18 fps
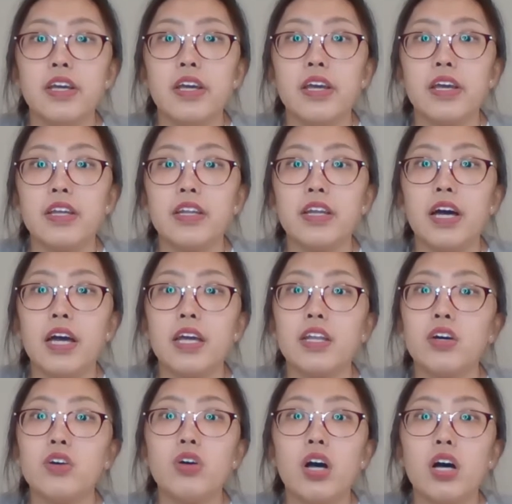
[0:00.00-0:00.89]
and I
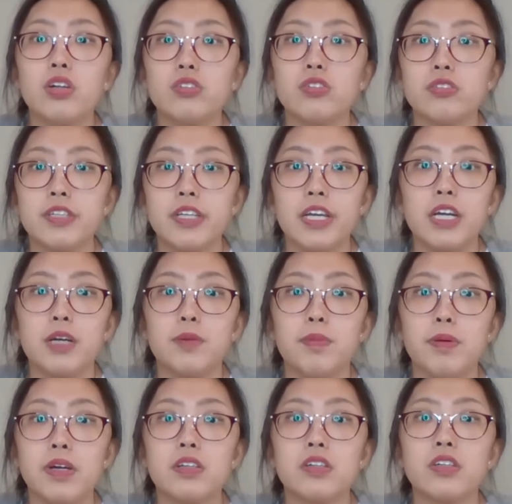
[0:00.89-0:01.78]
know how to take
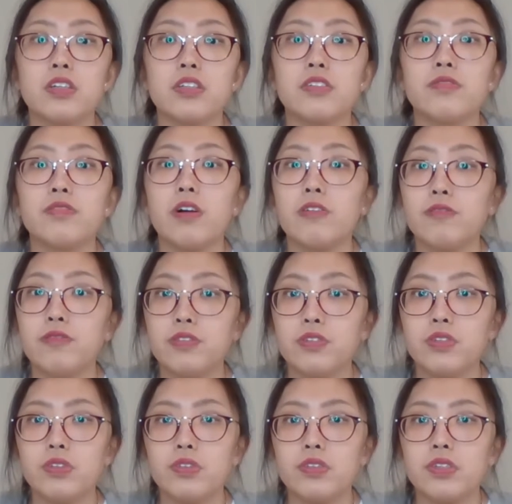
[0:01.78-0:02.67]
pictures for
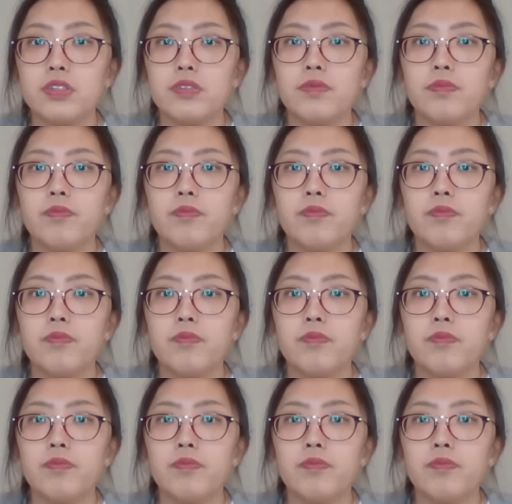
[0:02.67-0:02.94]
food.